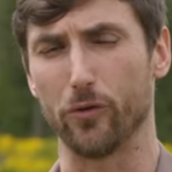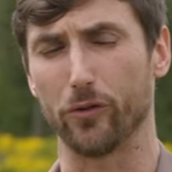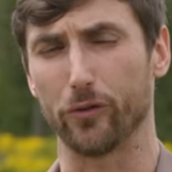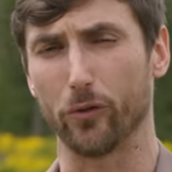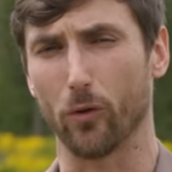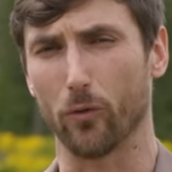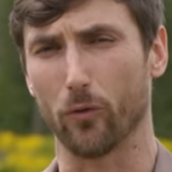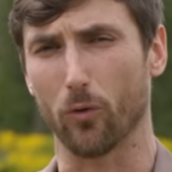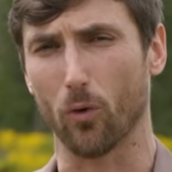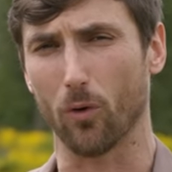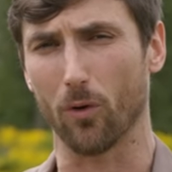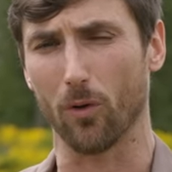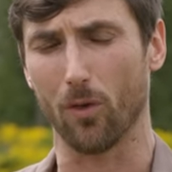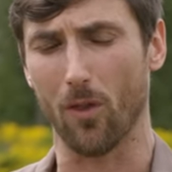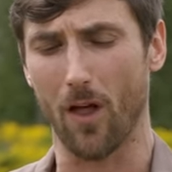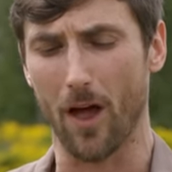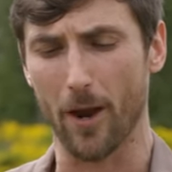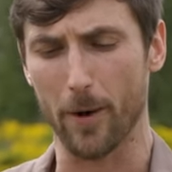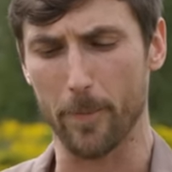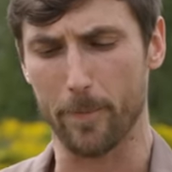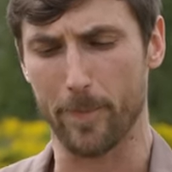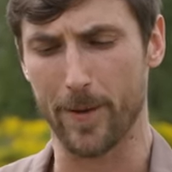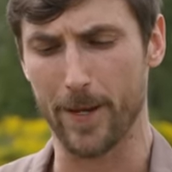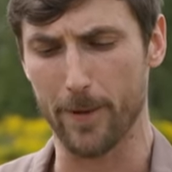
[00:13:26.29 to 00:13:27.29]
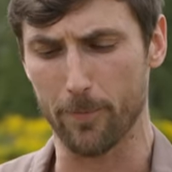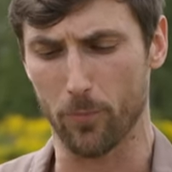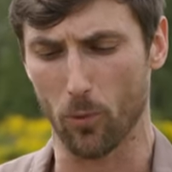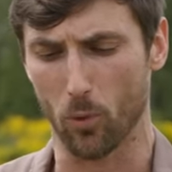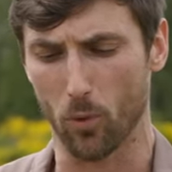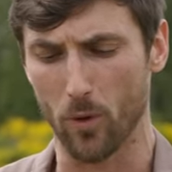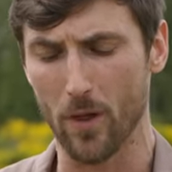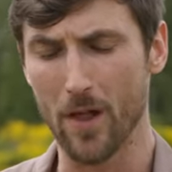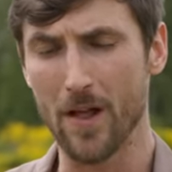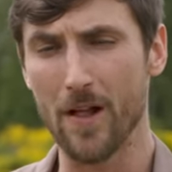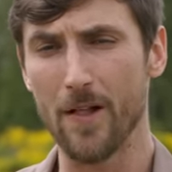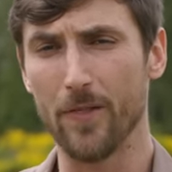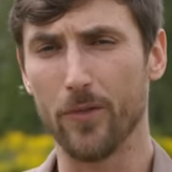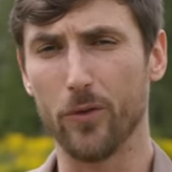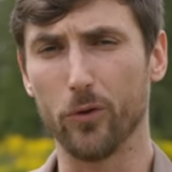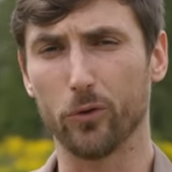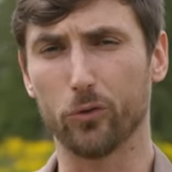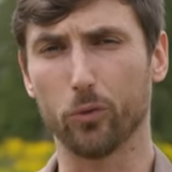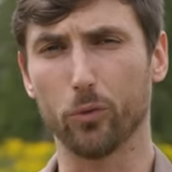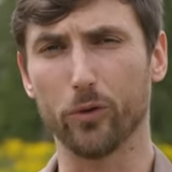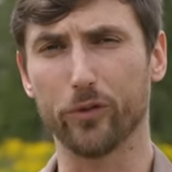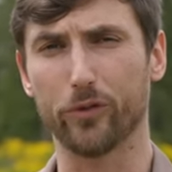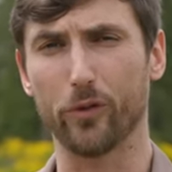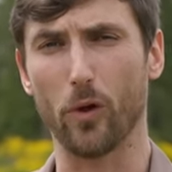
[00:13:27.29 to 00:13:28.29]
So for a lot of people,
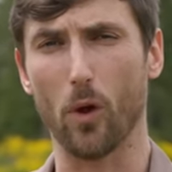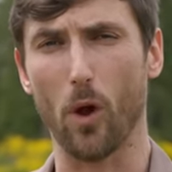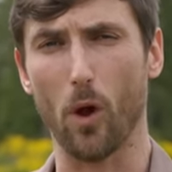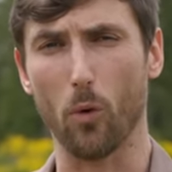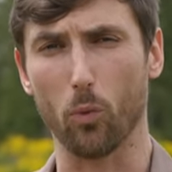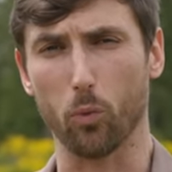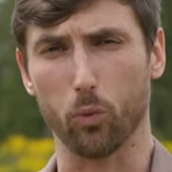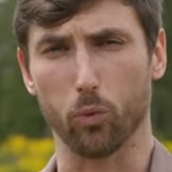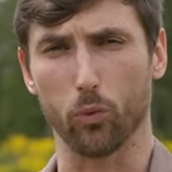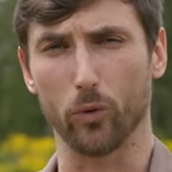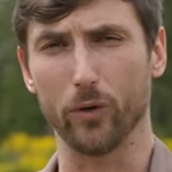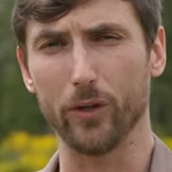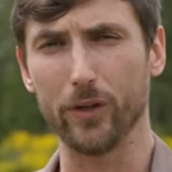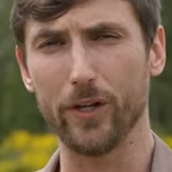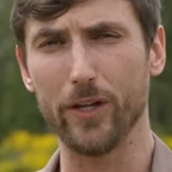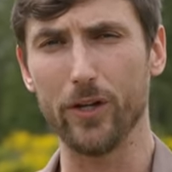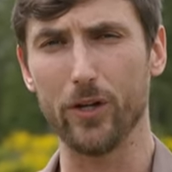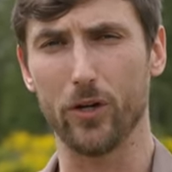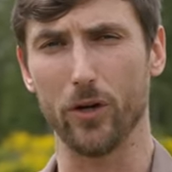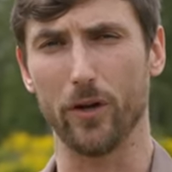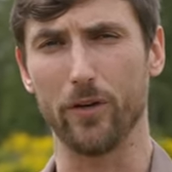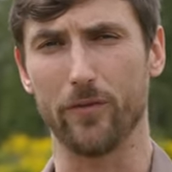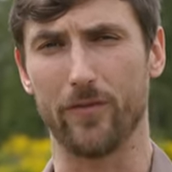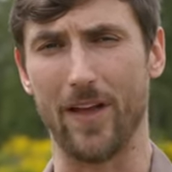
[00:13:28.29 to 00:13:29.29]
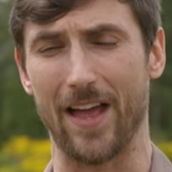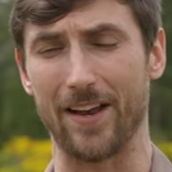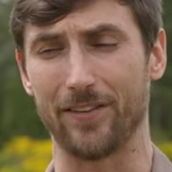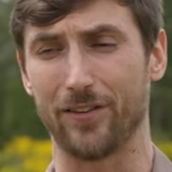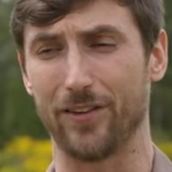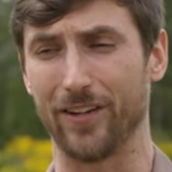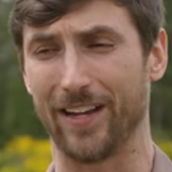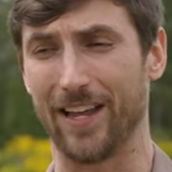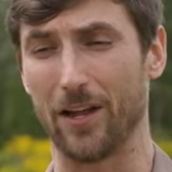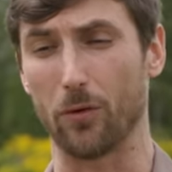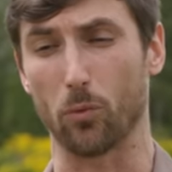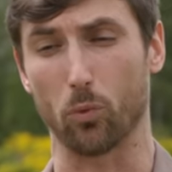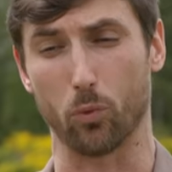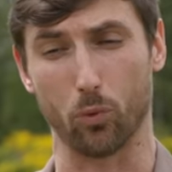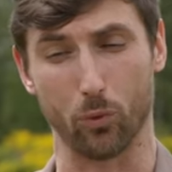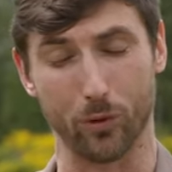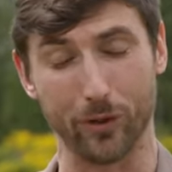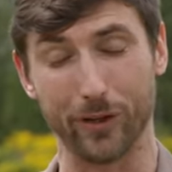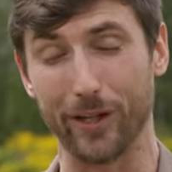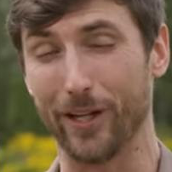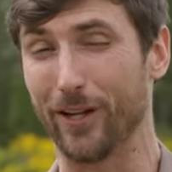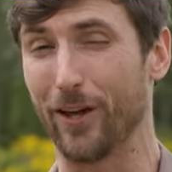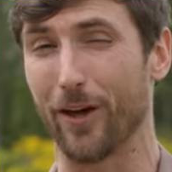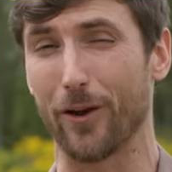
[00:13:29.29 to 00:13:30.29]
this was a really good event to get
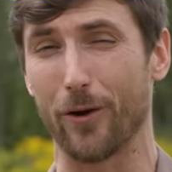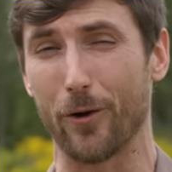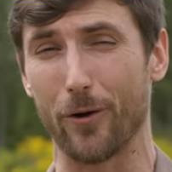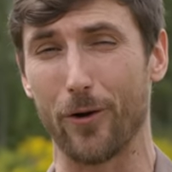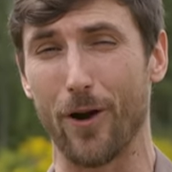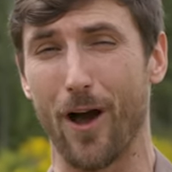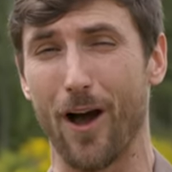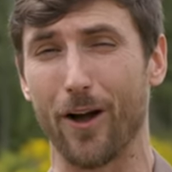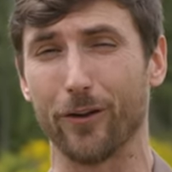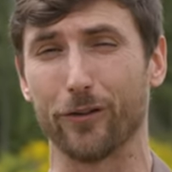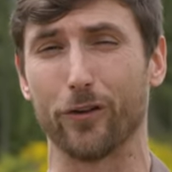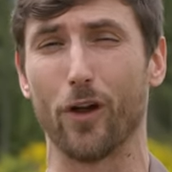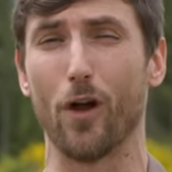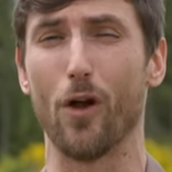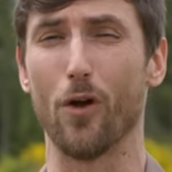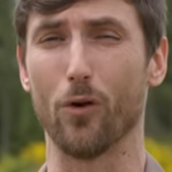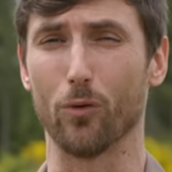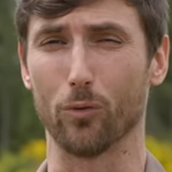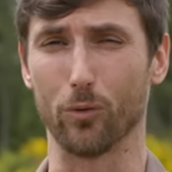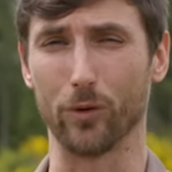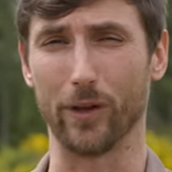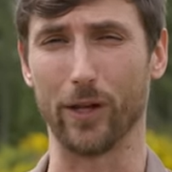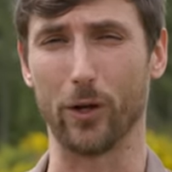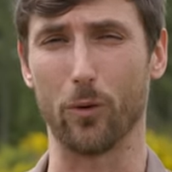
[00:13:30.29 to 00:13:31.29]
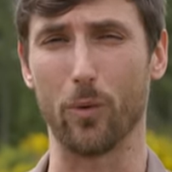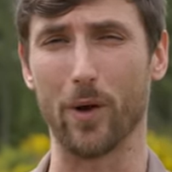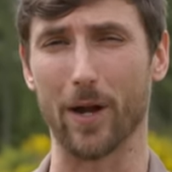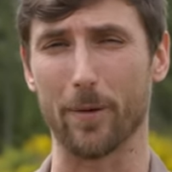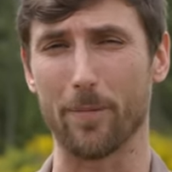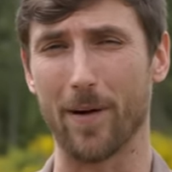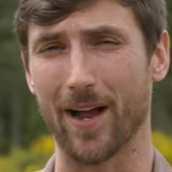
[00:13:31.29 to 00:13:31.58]
really good under nods really quick.